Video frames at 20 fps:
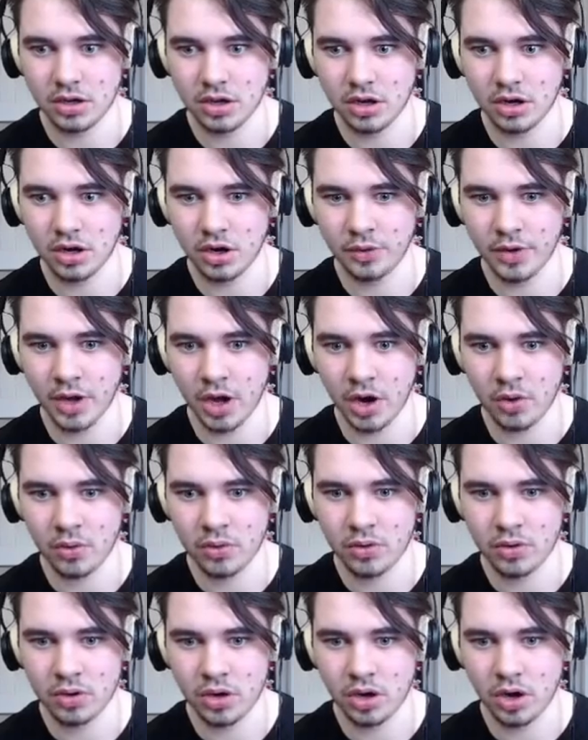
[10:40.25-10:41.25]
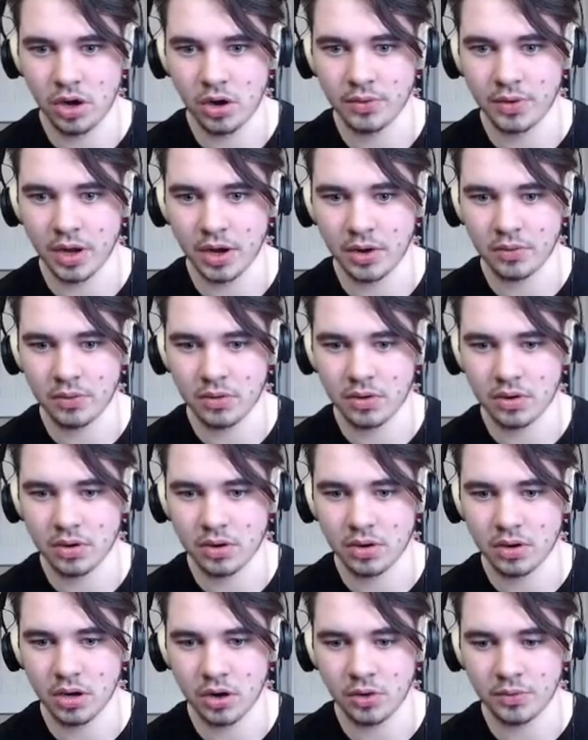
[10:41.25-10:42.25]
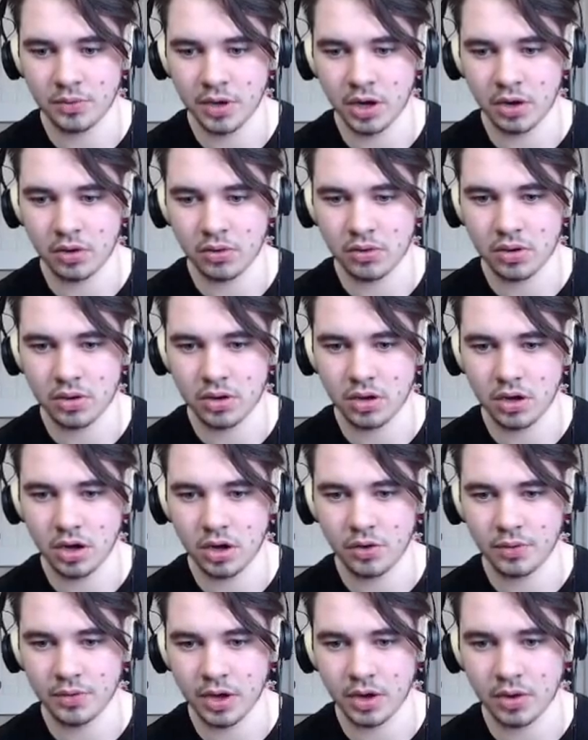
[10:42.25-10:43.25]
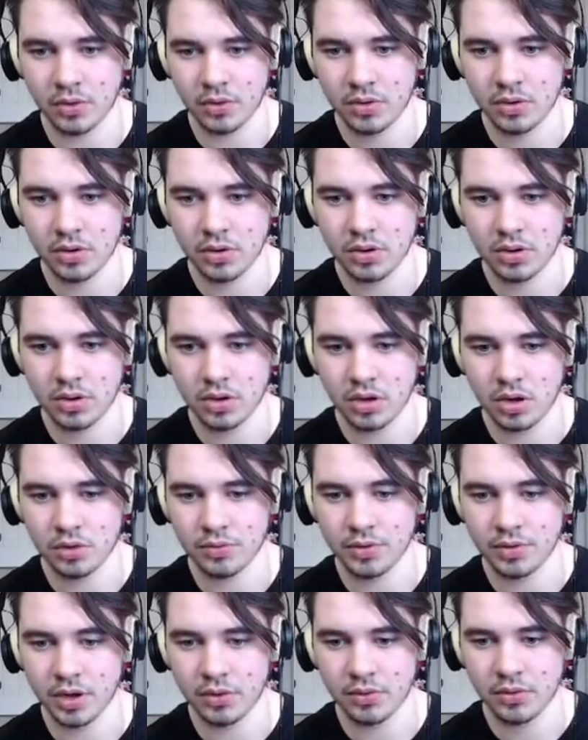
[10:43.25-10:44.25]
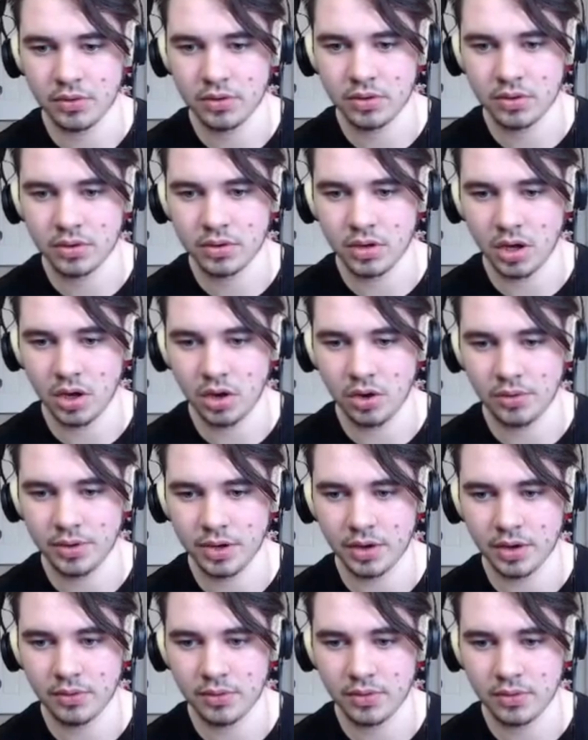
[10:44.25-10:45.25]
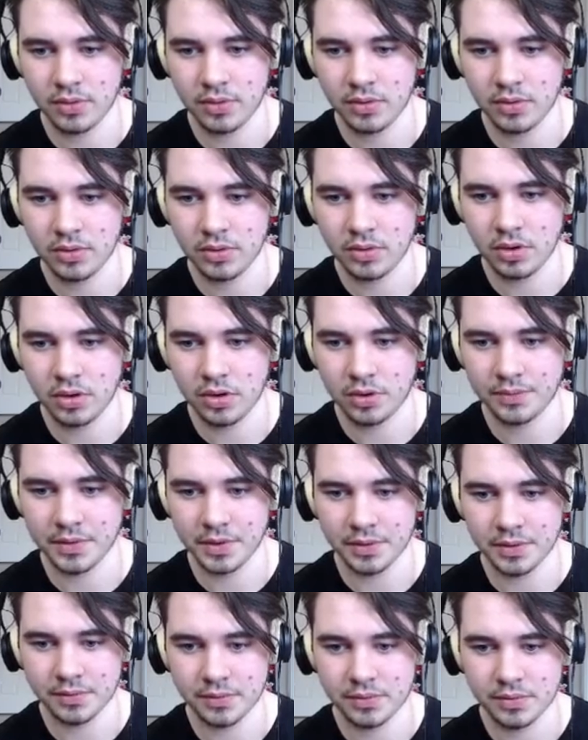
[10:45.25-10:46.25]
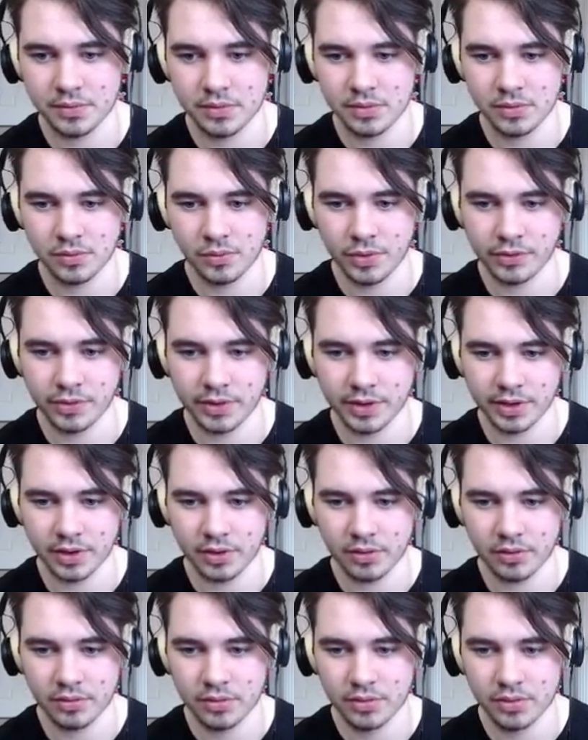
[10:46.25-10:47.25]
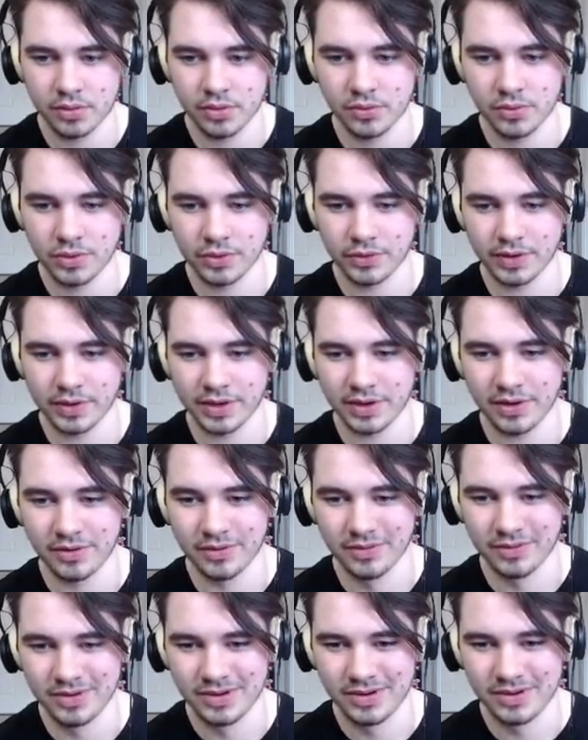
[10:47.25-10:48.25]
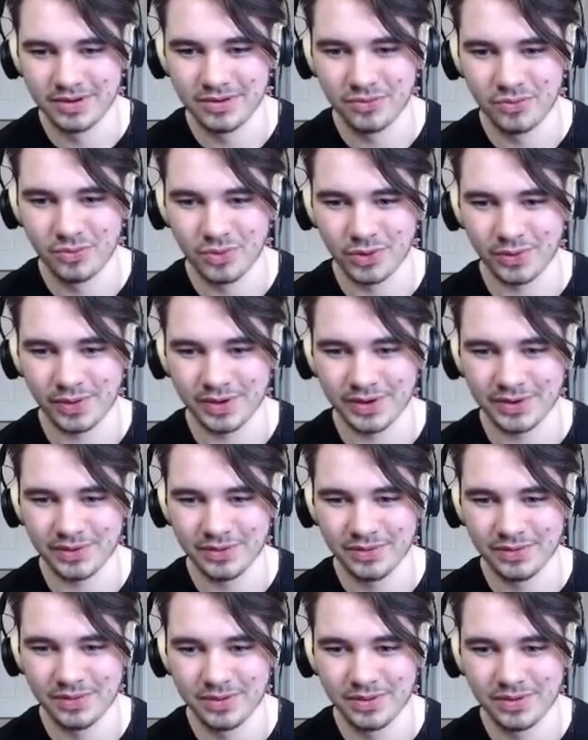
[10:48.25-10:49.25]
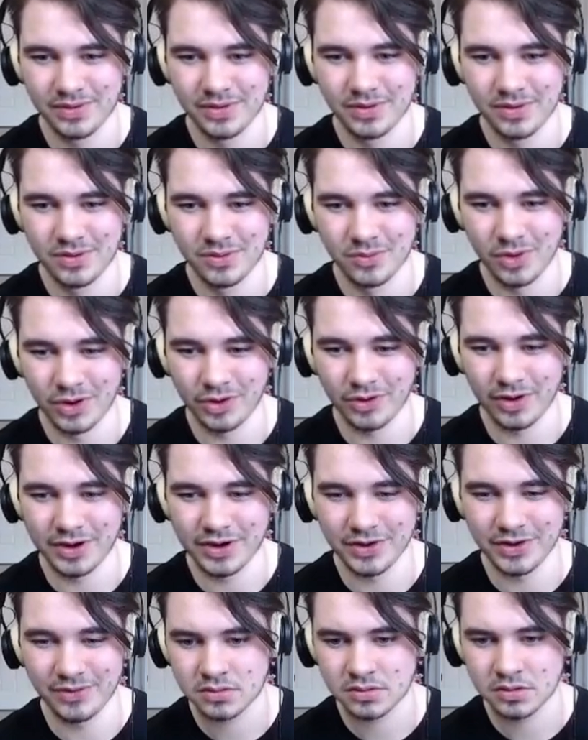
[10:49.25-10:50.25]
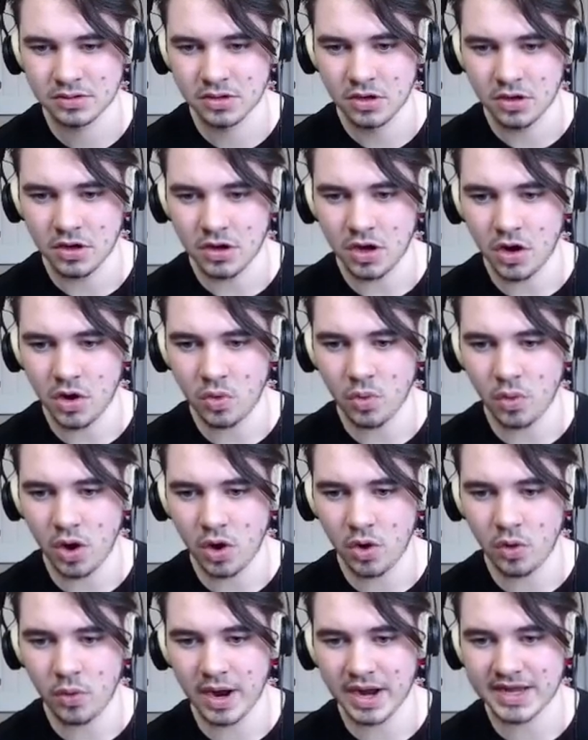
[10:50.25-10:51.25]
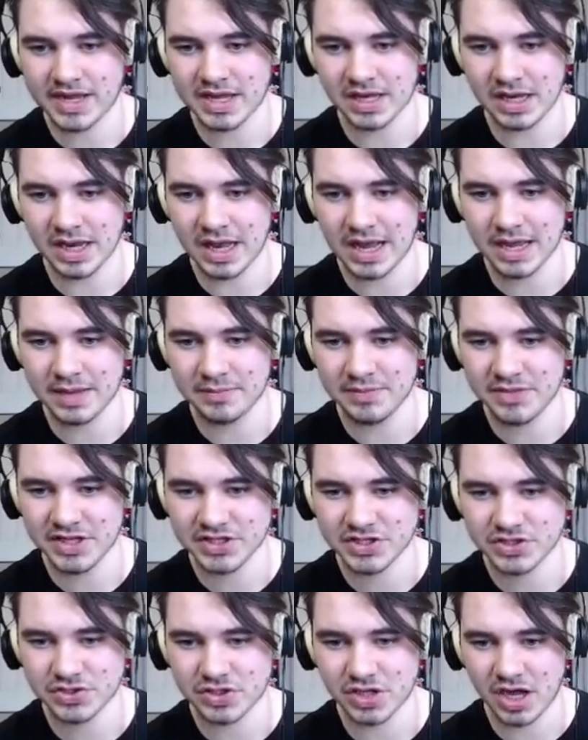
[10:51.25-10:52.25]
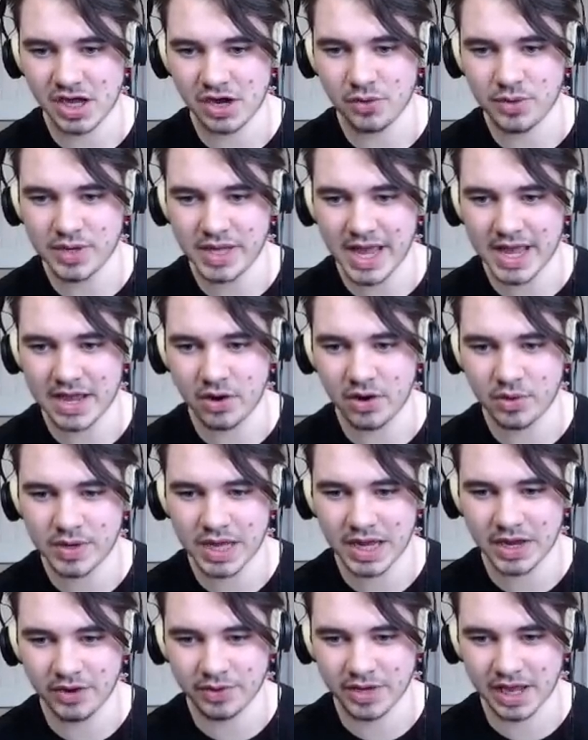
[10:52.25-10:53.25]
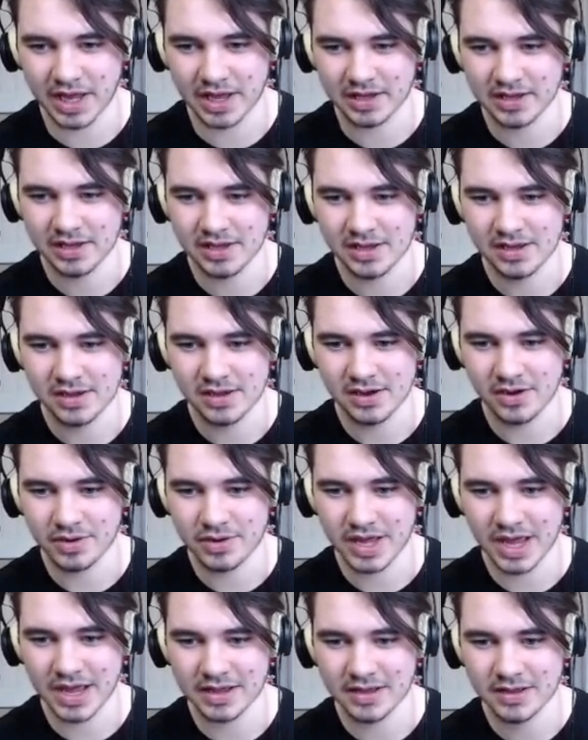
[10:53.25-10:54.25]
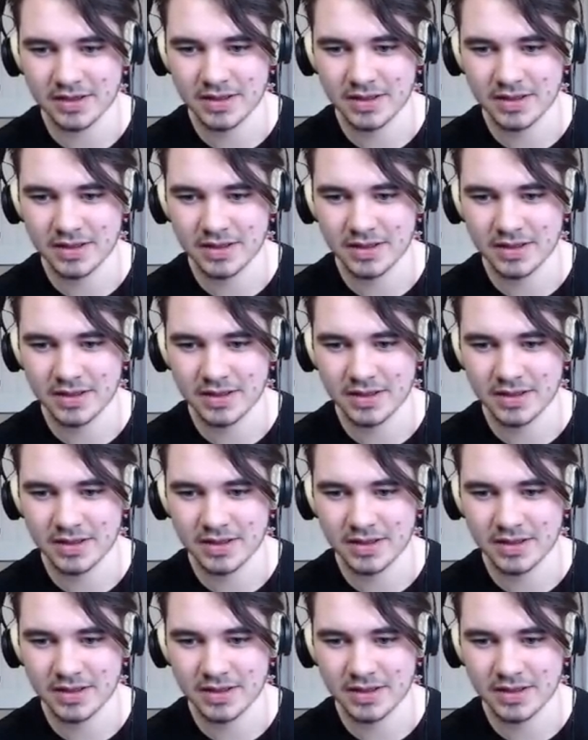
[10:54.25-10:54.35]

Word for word: Oh no. Oh no. Oh no. Oh no. Oh no. Oh no. Oh no. Where do I go? Where do I go? What do I do? What do I do? Oh, oh, I climb this. Okay, okay, okay. Okay.